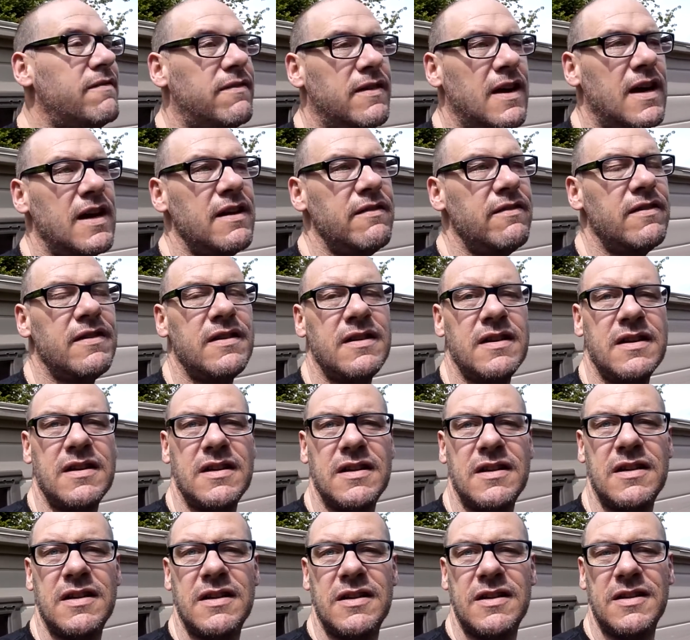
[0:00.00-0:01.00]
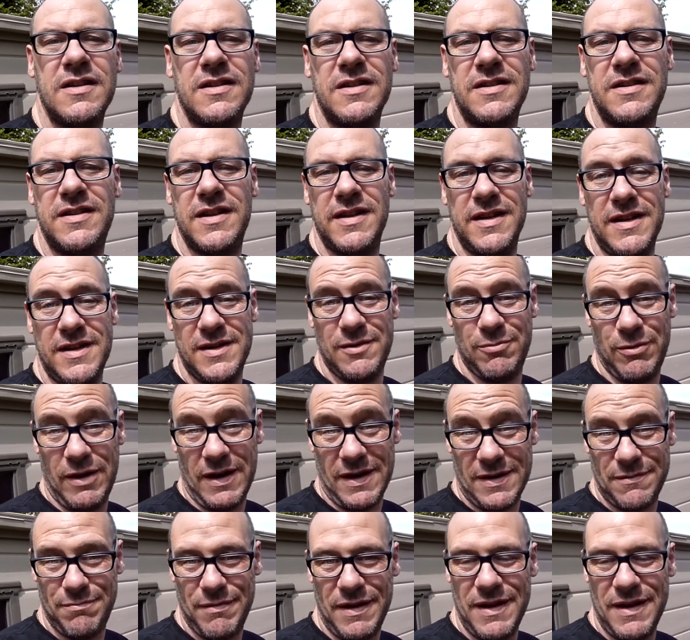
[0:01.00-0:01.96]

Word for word: five, Denise wakes